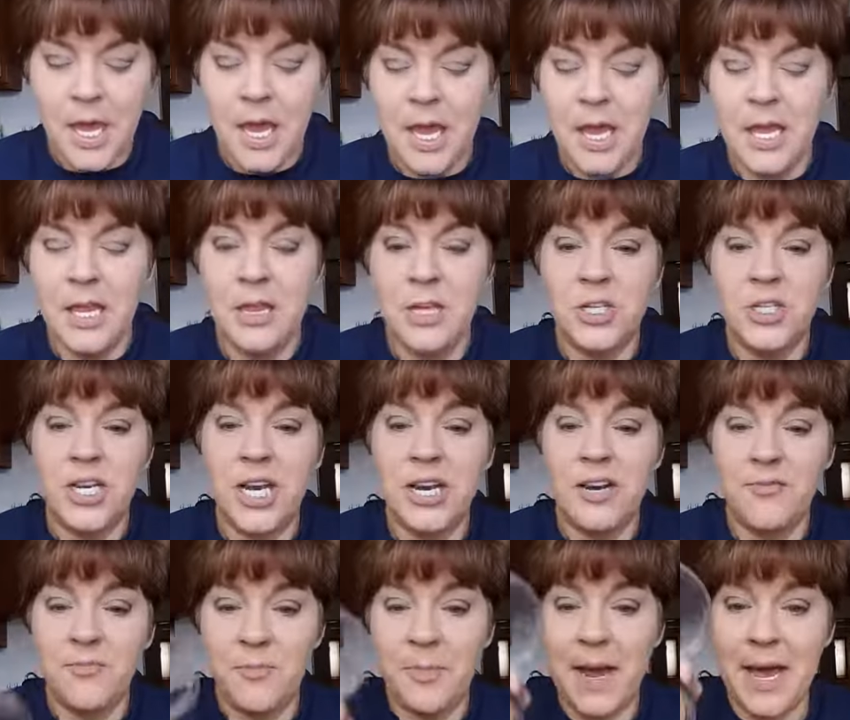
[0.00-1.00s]
in the shade of
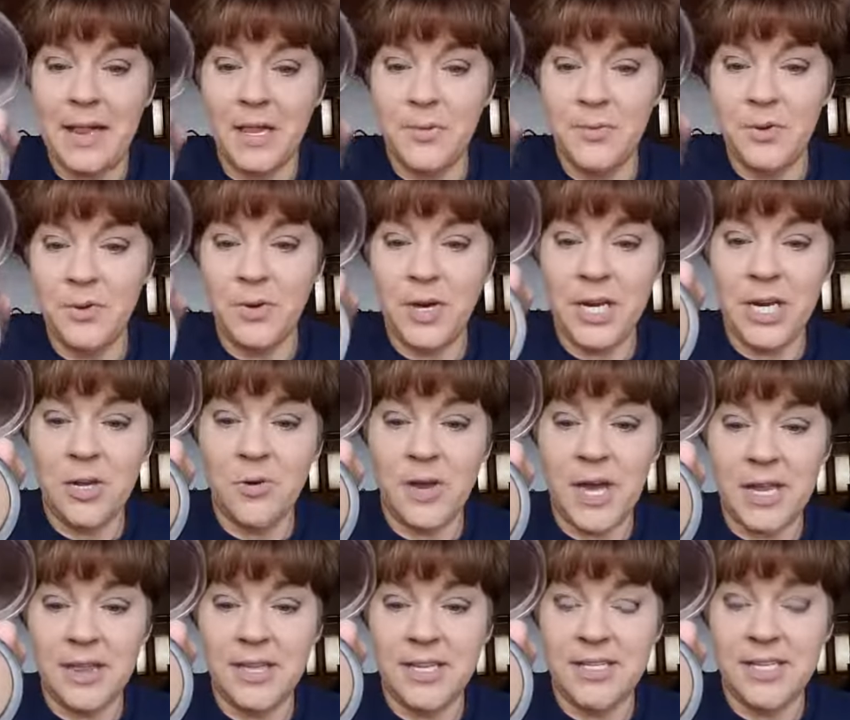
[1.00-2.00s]
Malibu, and you
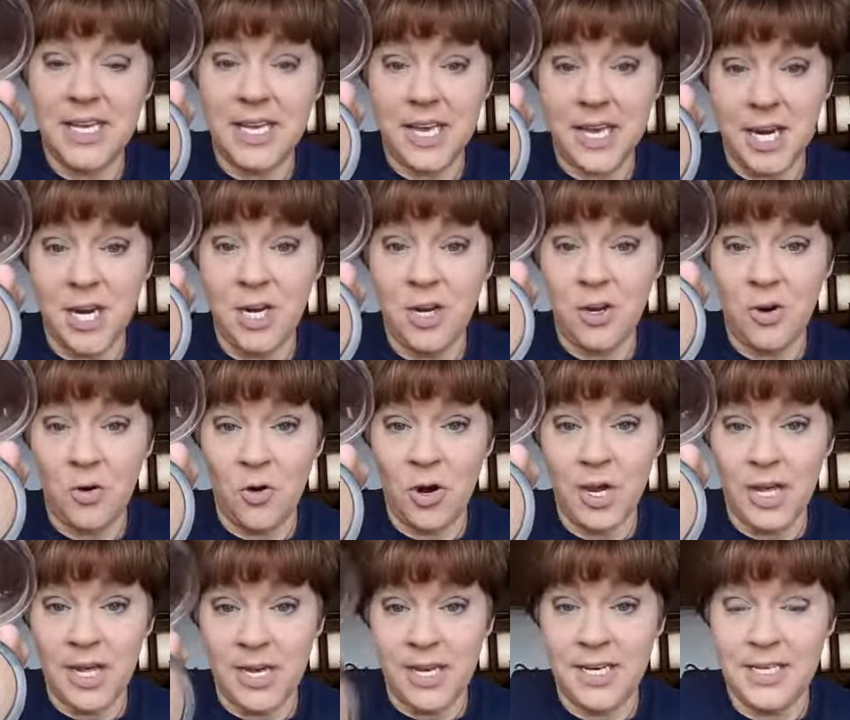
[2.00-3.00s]
get this in your
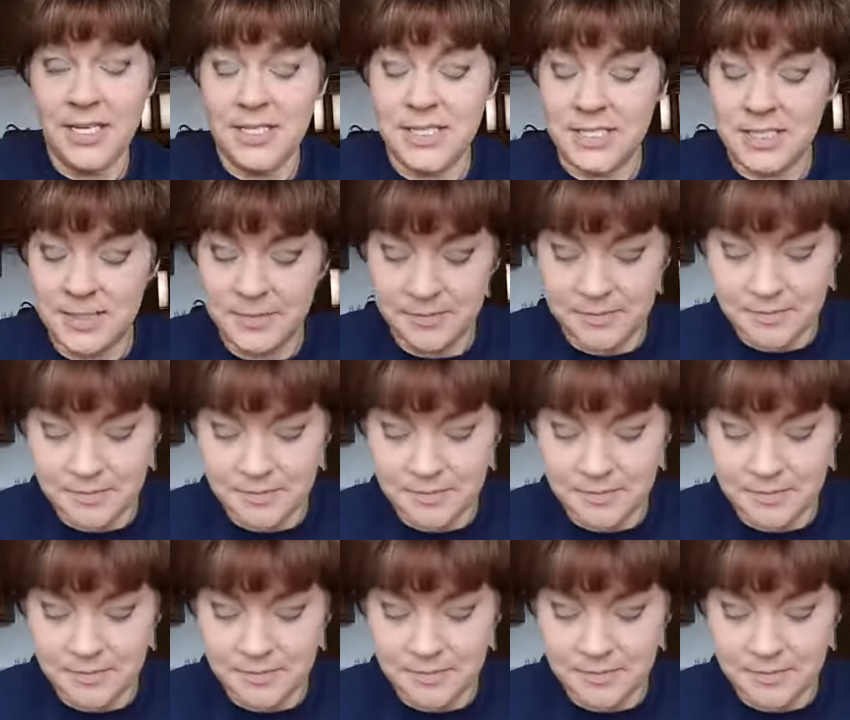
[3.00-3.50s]
kit.